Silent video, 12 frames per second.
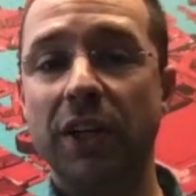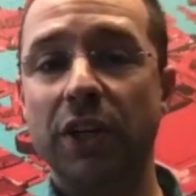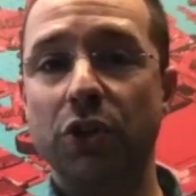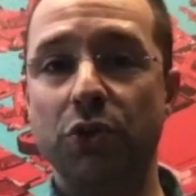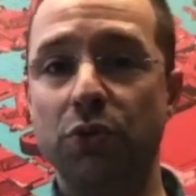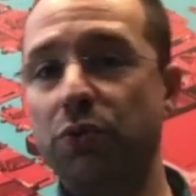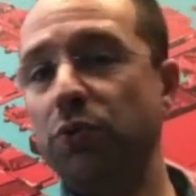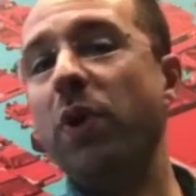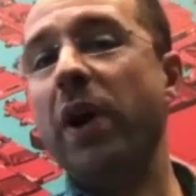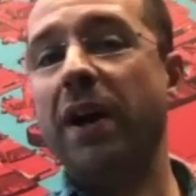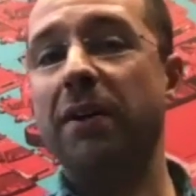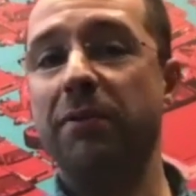you do
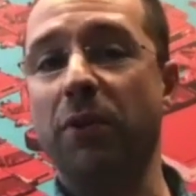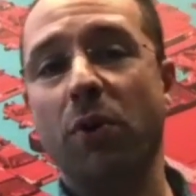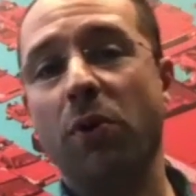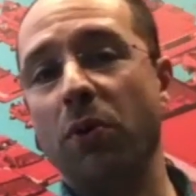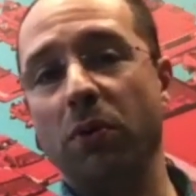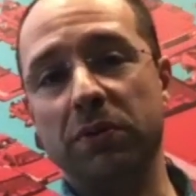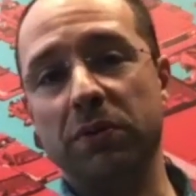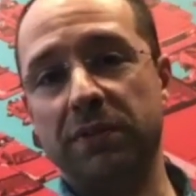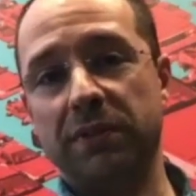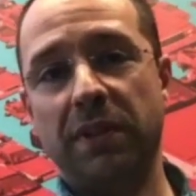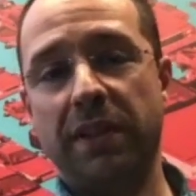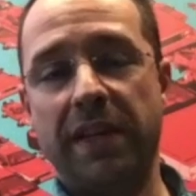have
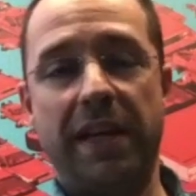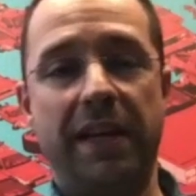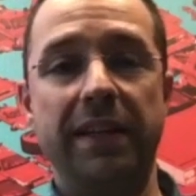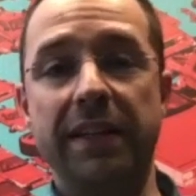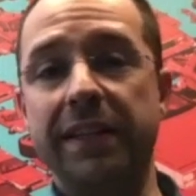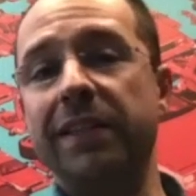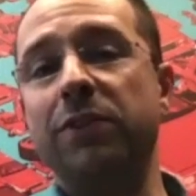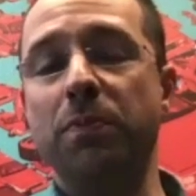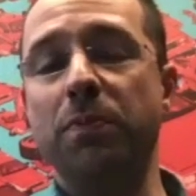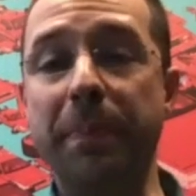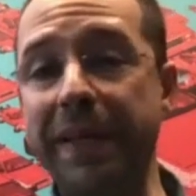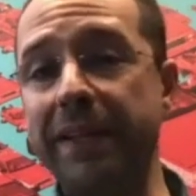goals that need to
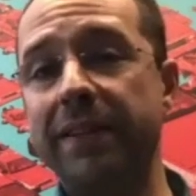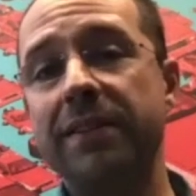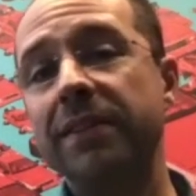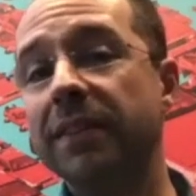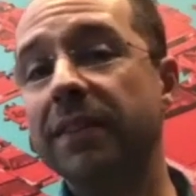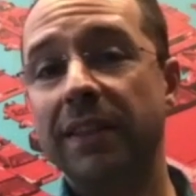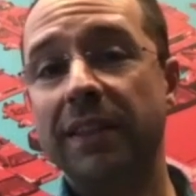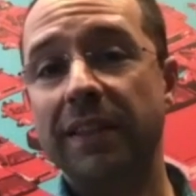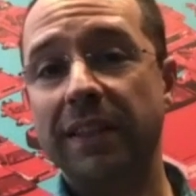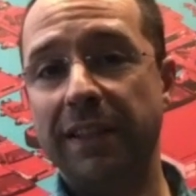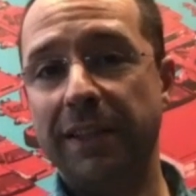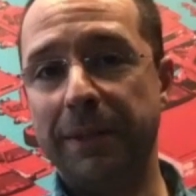meet,
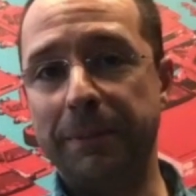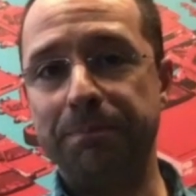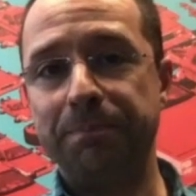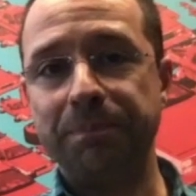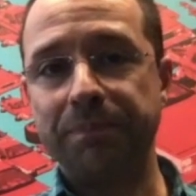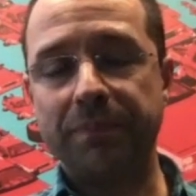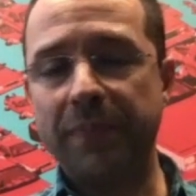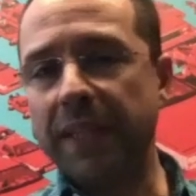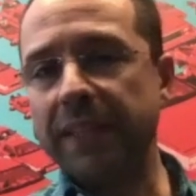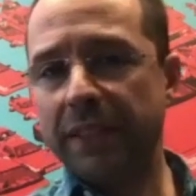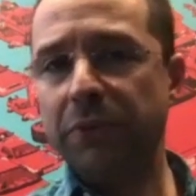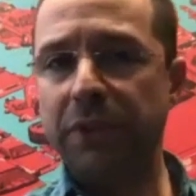
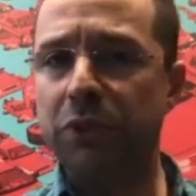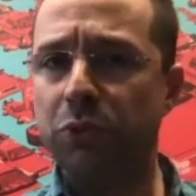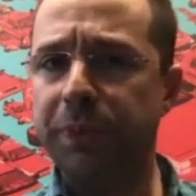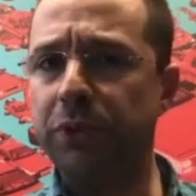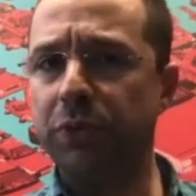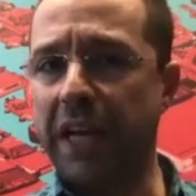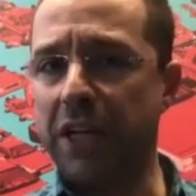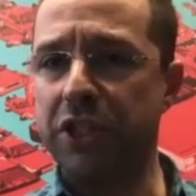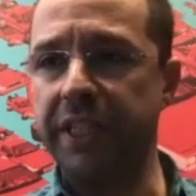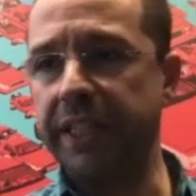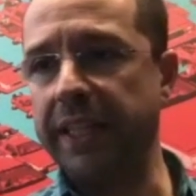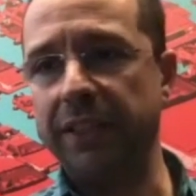that you need to meet to
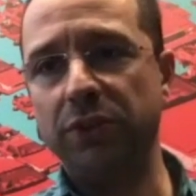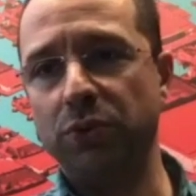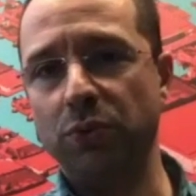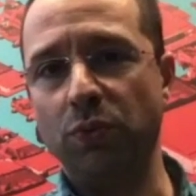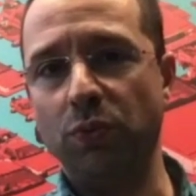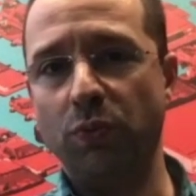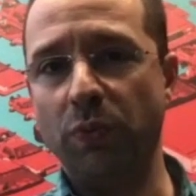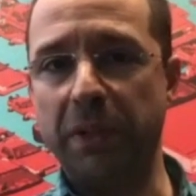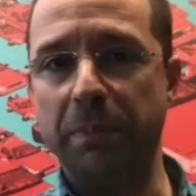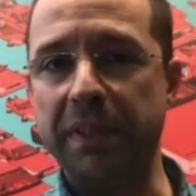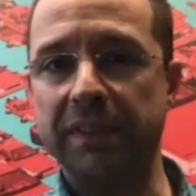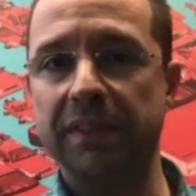actually get to what
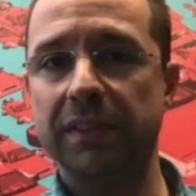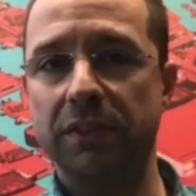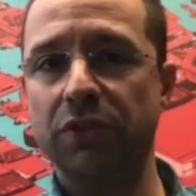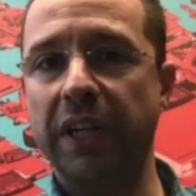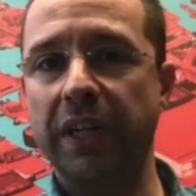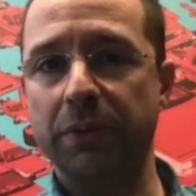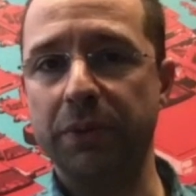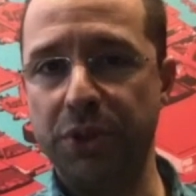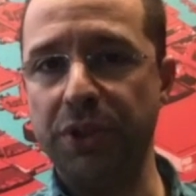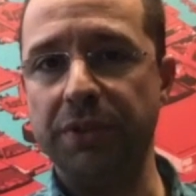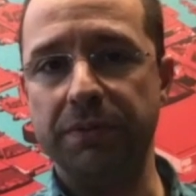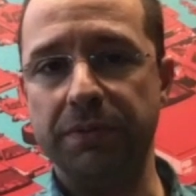the business is trying to
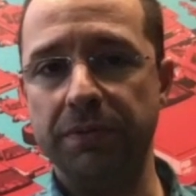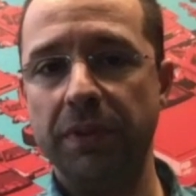achieve.